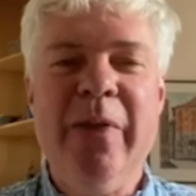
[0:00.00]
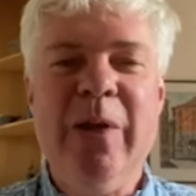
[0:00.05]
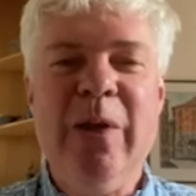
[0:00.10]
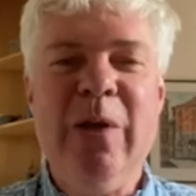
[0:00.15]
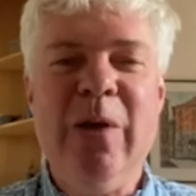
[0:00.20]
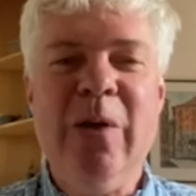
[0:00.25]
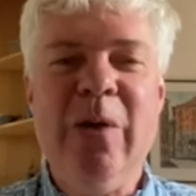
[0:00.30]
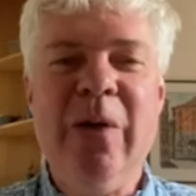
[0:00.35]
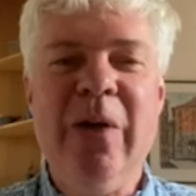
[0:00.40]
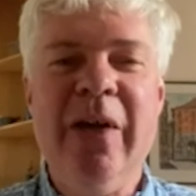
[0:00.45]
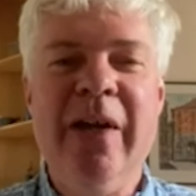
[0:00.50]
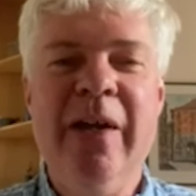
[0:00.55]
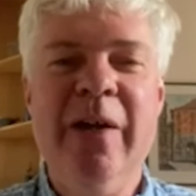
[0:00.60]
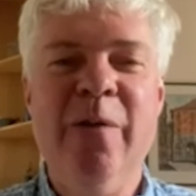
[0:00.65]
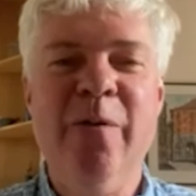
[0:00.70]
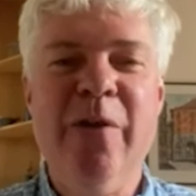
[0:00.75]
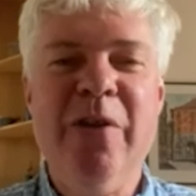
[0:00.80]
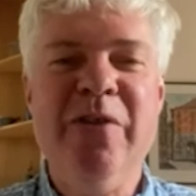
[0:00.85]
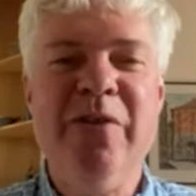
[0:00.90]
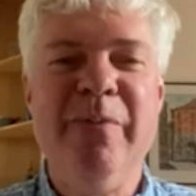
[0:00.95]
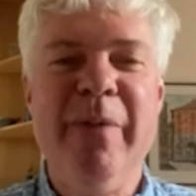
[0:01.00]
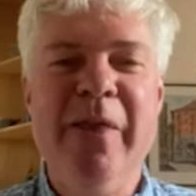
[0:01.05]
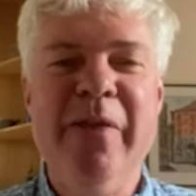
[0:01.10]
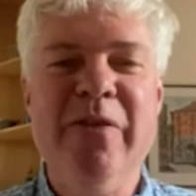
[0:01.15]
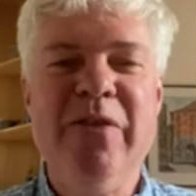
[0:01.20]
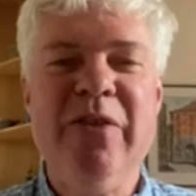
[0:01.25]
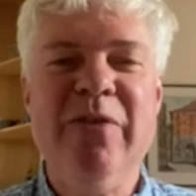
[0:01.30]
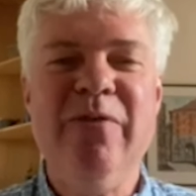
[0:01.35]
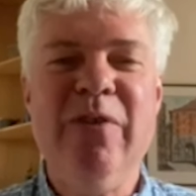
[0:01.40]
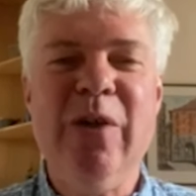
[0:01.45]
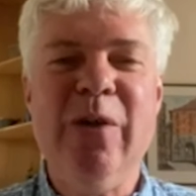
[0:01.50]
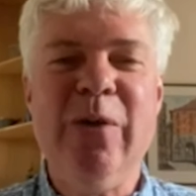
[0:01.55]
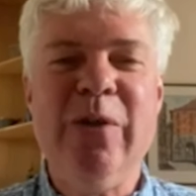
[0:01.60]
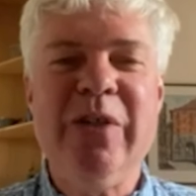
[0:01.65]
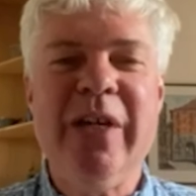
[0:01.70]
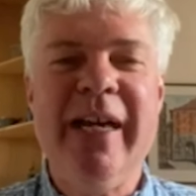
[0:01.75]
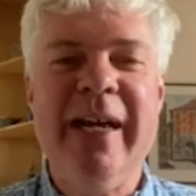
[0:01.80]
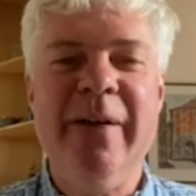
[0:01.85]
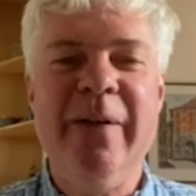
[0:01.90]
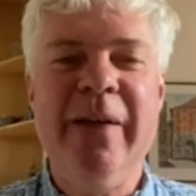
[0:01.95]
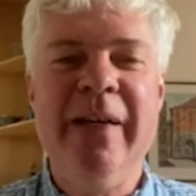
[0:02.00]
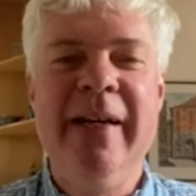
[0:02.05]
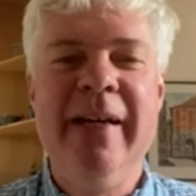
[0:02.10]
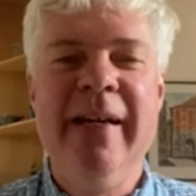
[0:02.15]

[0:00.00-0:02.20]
long winter months of lockdown